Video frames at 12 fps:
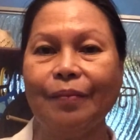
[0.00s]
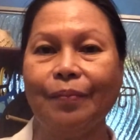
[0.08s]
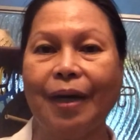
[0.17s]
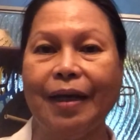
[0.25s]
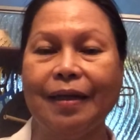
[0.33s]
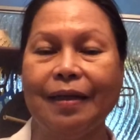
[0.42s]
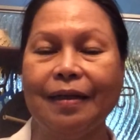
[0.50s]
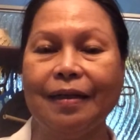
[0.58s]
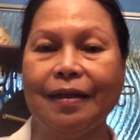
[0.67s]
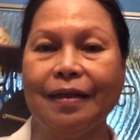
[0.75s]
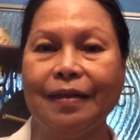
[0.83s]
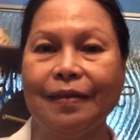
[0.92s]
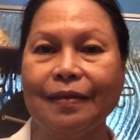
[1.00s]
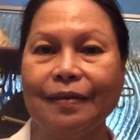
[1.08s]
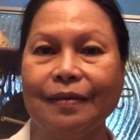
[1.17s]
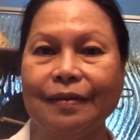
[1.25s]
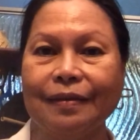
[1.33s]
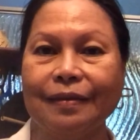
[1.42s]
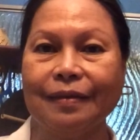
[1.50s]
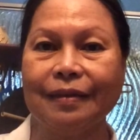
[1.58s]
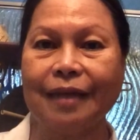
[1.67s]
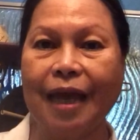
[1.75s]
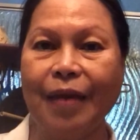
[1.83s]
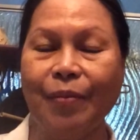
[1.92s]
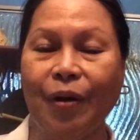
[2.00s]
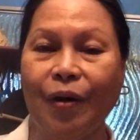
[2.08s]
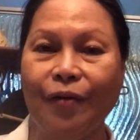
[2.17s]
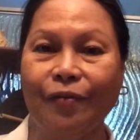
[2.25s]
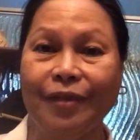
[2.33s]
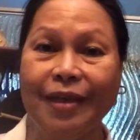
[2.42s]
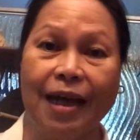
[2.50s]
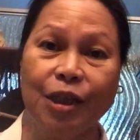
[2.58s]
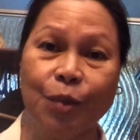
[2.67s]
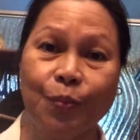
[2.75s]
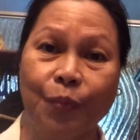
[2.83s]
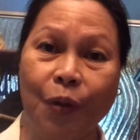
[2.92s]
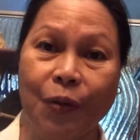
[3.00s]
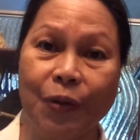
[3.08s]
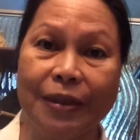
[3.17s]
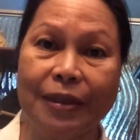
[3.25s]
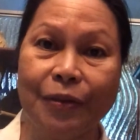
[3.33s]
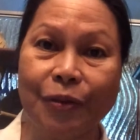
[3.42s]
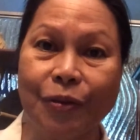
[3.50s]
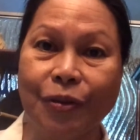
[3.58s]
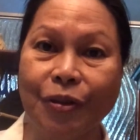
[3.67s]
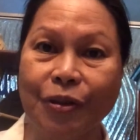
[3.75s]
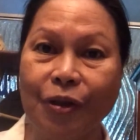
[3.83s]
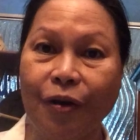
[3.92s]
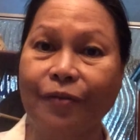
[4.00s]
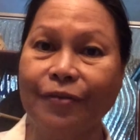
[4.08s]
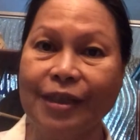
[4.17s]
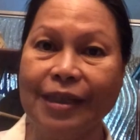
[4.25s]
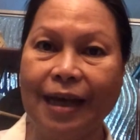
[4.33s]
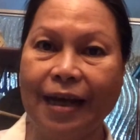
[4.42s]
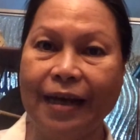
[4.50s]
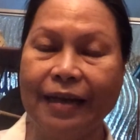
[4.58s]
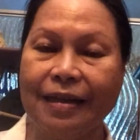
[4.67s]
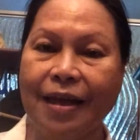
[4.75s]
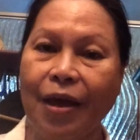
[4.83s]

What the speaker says: by the name of the Unspoken Rules of Style.